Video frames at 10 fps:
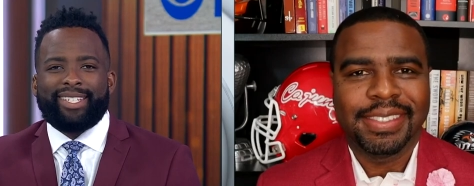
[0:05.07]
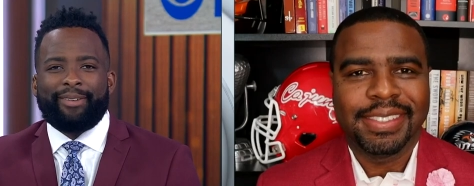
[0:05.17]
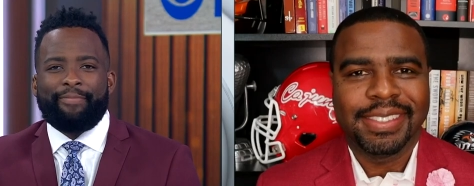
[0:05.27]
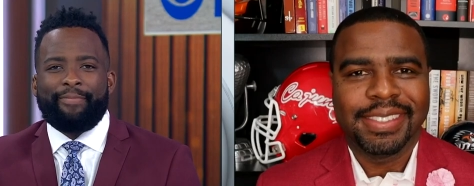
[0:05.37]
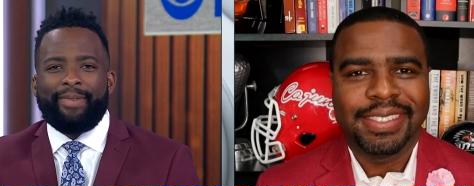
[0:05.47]

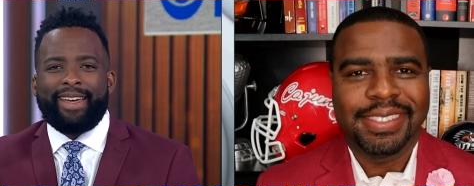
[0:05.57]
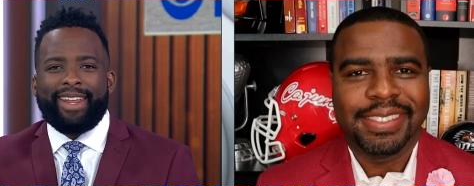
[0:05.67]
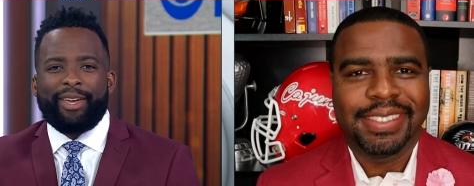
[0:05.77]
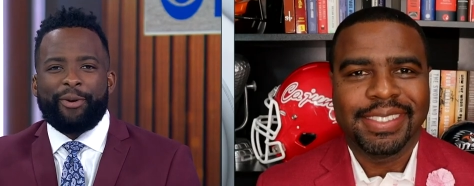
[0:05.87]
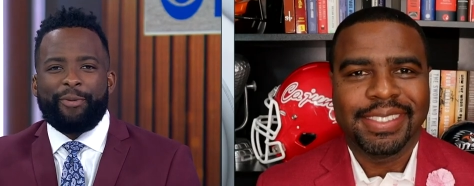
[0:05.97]
Speaker 1: some
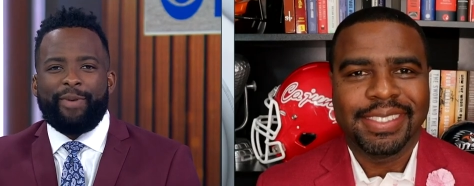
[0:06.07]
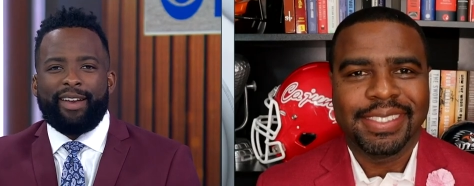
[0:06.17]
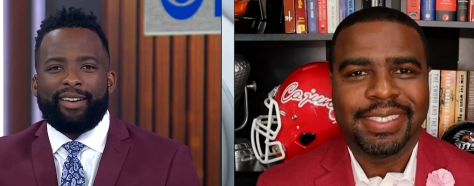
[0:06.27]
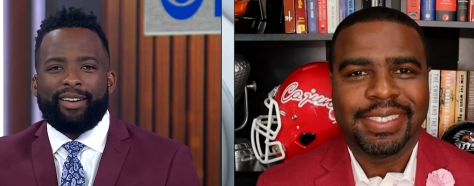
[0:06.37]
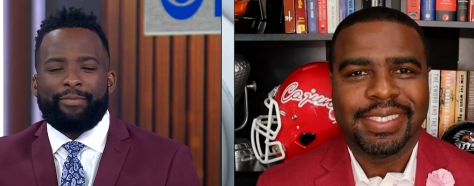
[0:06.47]
money. Who
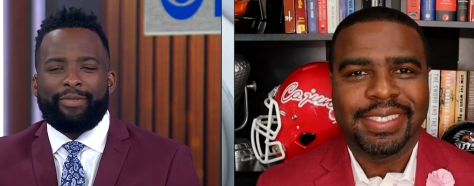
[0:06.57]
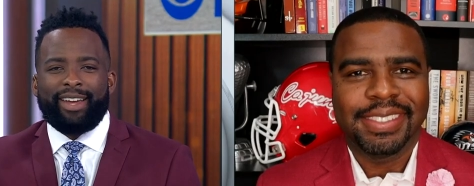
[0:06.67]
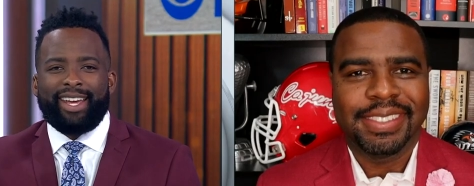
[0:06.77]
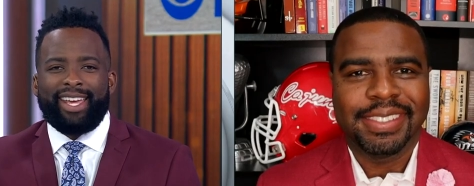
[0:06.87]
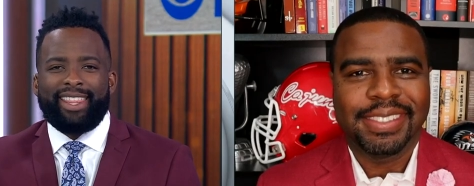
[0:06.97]
better to
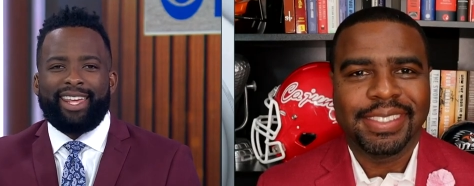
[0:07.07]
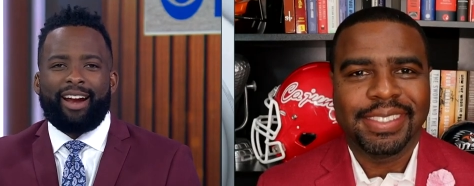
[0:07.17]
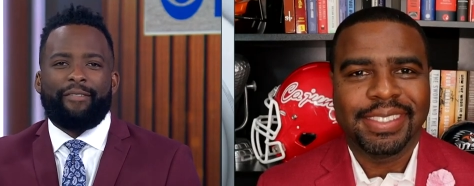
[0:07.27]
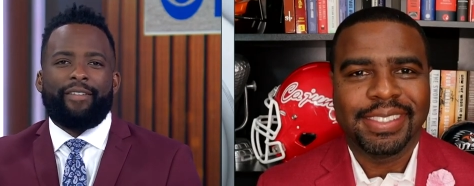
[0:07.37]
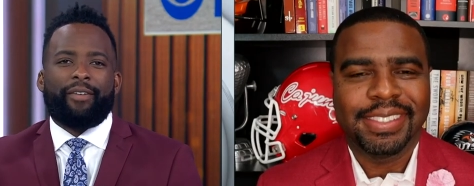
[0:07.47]
bring in than
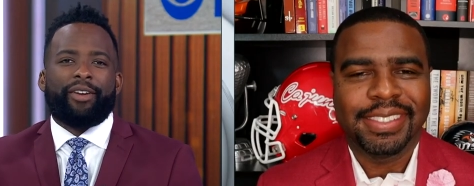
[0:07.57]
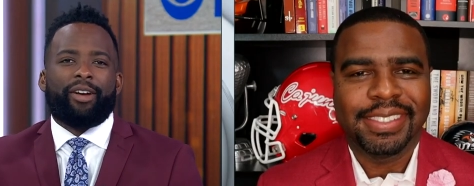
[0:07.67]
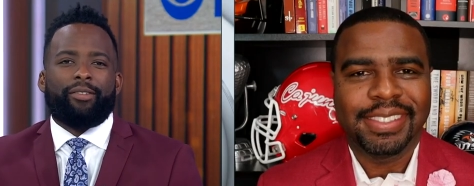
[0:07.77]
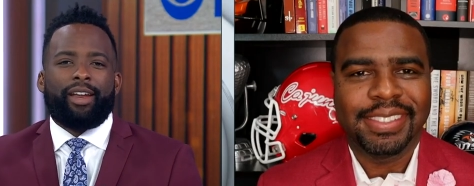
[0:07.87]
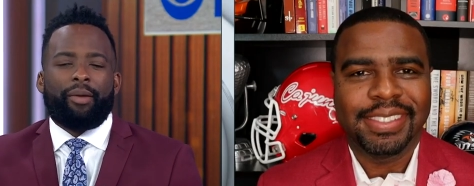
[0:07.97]
our very
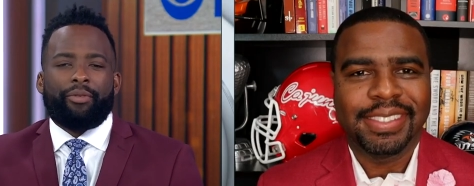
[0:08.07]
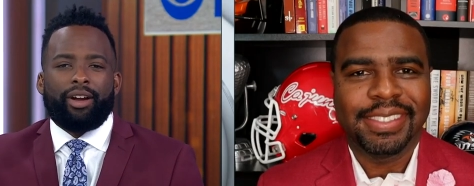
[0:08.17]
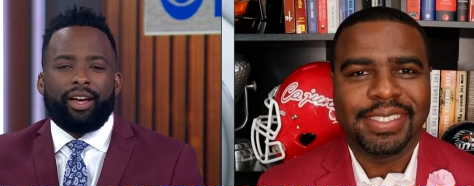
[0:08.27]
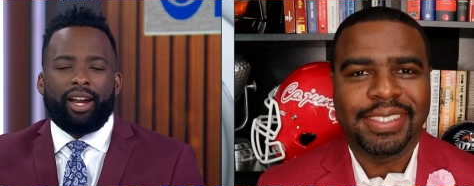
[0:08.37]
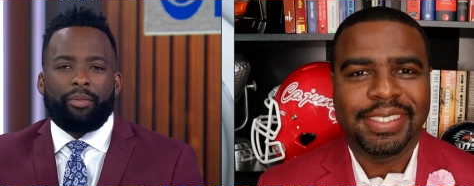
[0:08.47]
own Emory
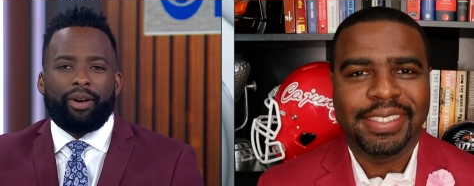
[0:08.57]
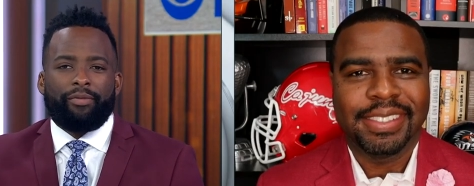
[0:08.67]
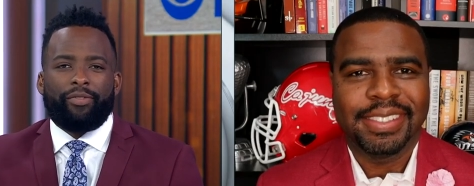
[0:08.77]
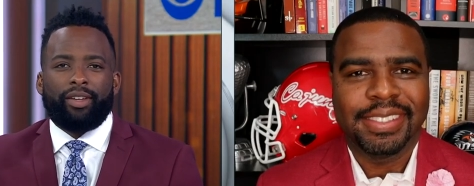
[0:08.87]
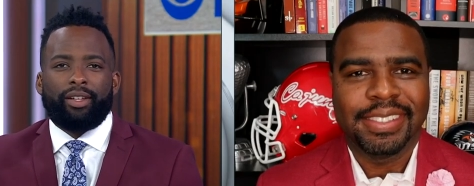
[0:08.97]
Hunt? Emory, I'm
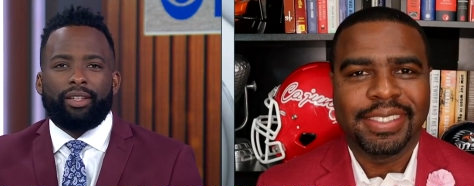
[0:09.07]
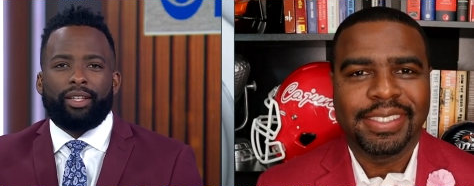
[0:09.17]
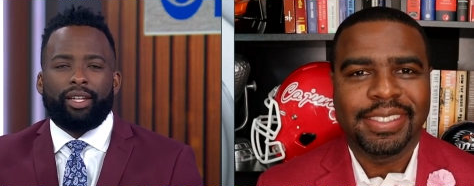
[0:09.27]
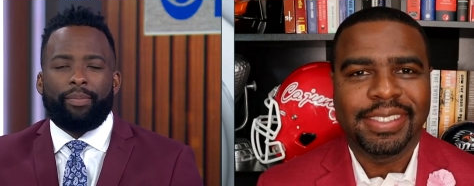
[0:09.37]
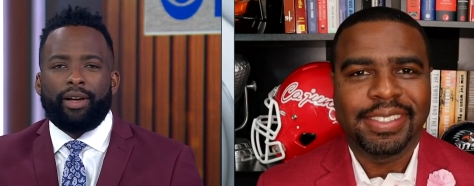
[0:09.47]
feeling
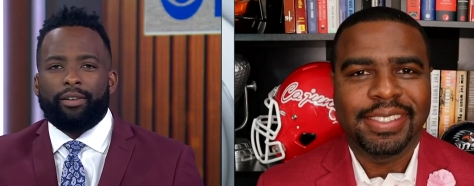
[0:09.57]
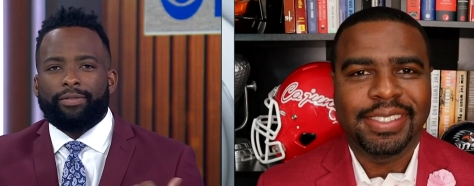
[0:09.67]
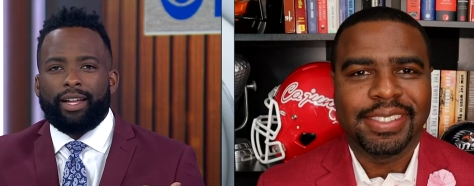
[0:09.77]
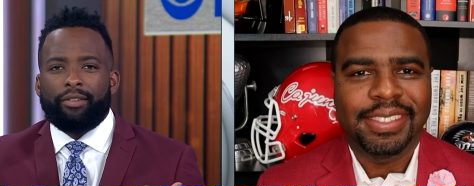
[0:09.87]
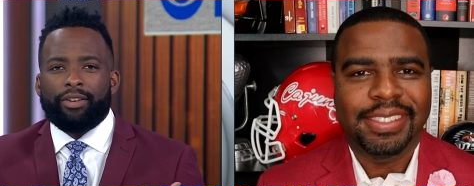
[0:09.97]
the lapel
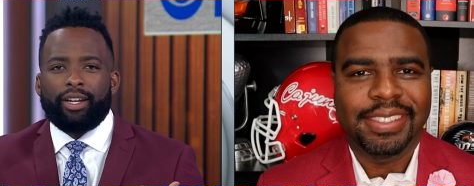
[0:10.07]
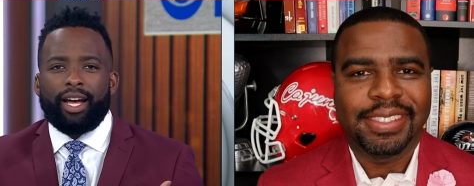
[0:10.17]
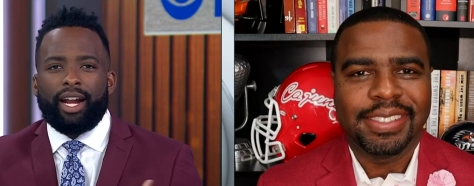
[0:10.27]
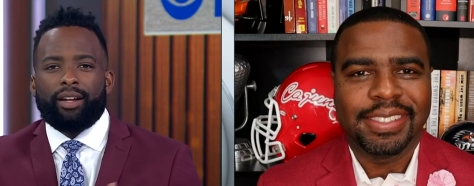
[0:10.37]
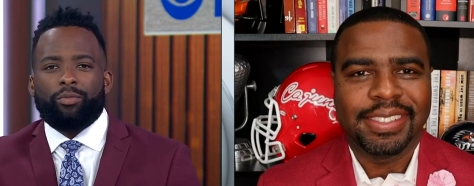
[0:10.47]
flower you
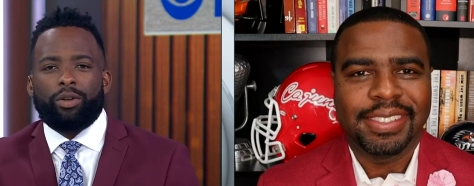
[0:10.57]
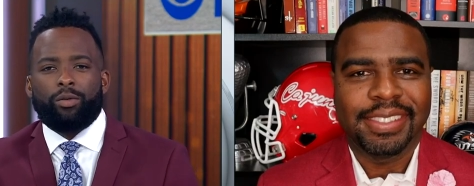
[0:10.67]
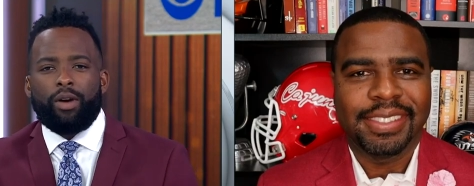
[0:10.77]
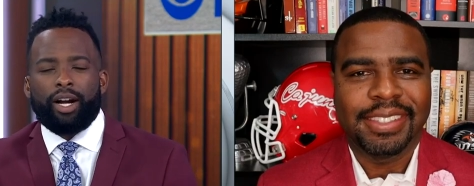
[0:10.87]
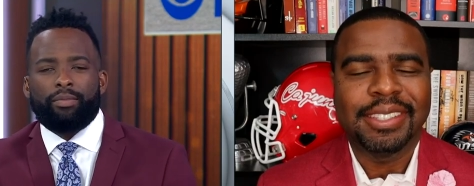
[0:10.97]
got. I would have
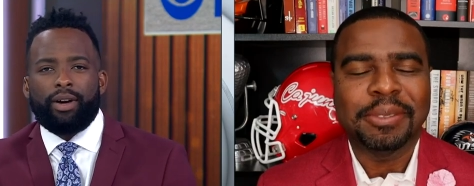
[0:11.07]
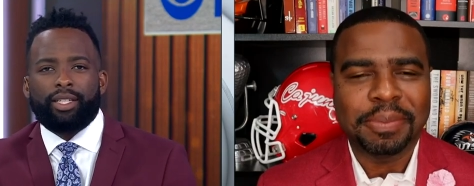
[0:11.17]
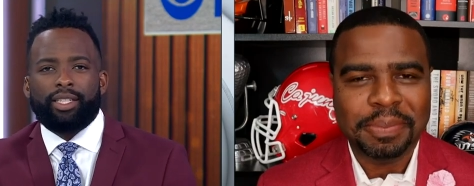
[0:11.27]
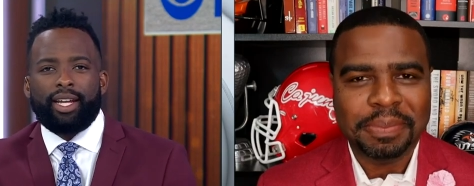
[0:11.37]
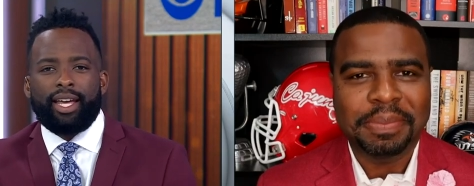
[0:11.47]
rocked mine
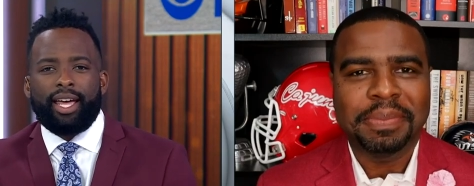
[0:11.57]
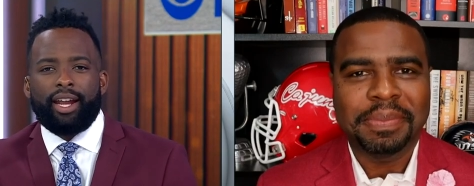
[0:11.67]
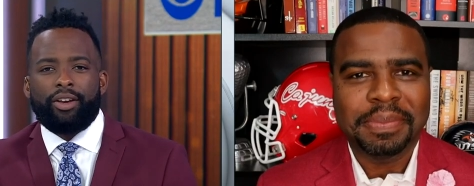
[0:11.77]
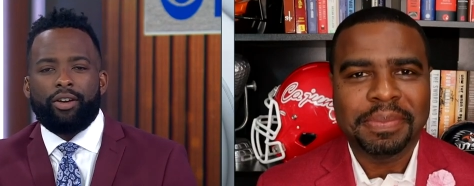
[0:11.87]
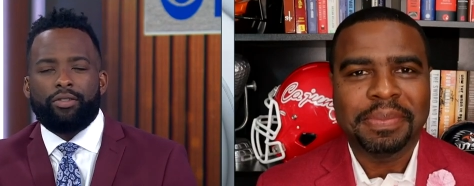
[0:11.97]
today had
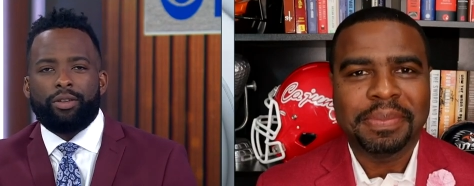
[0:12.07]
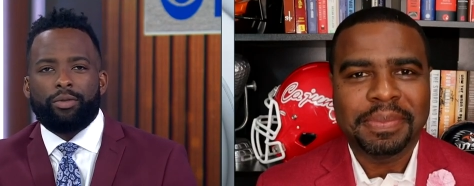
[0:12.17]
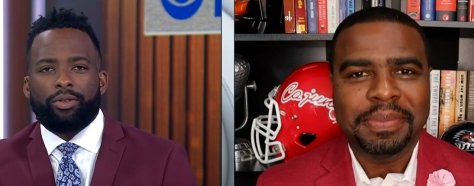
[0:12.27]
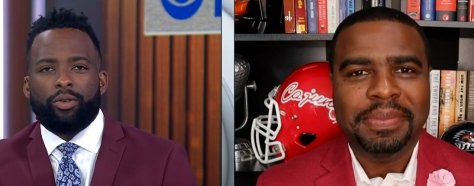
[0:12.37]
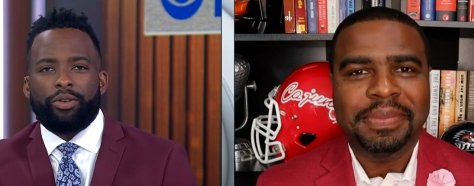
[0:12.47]
I known you
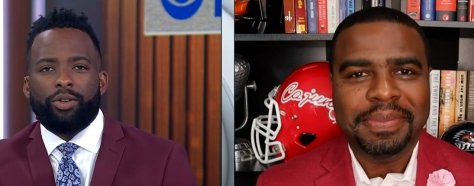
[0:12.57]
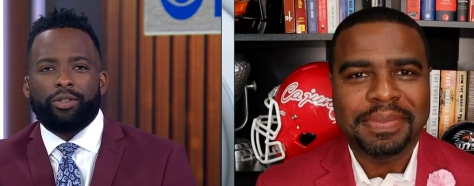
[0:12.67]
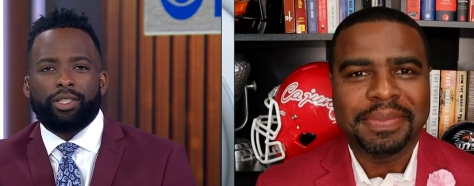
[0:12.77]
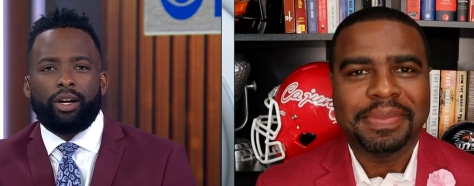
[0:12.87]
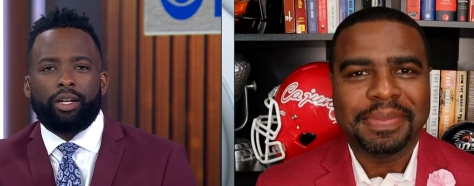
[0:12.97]
were throwing
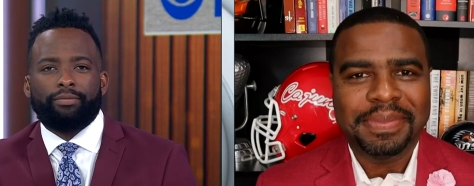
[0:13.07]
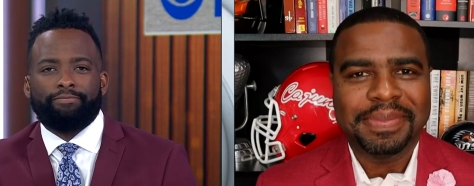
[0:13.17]
yours on.